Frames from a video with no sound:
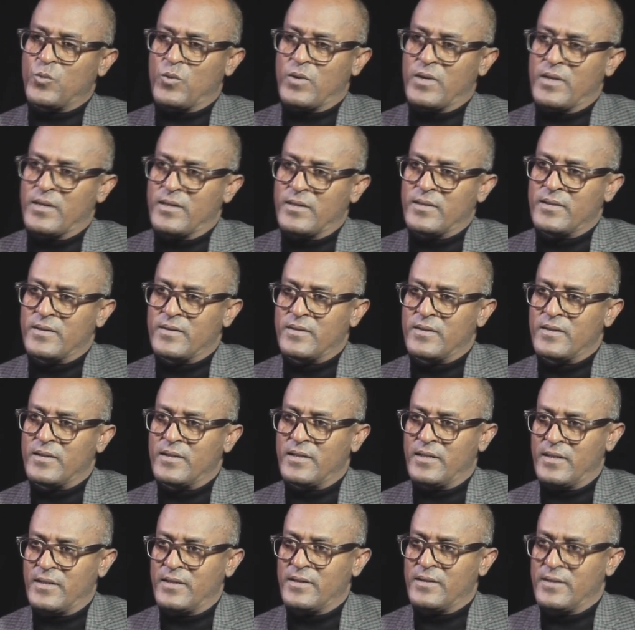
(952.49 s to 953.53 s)
one.
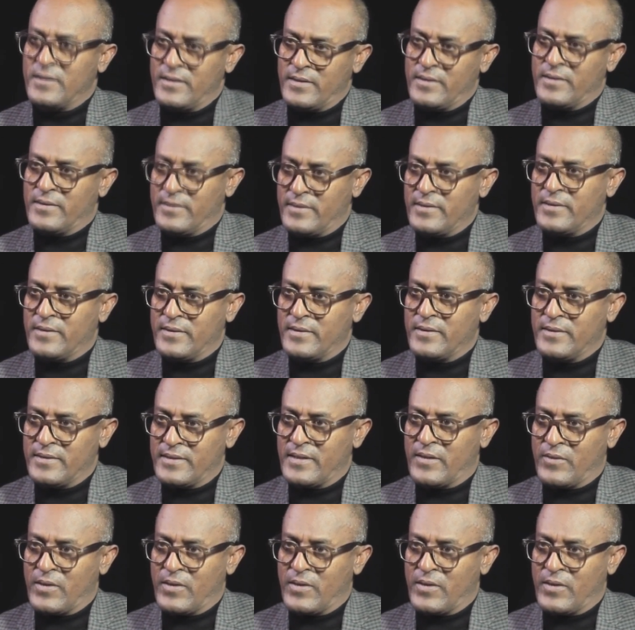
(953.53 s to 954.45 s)
Is that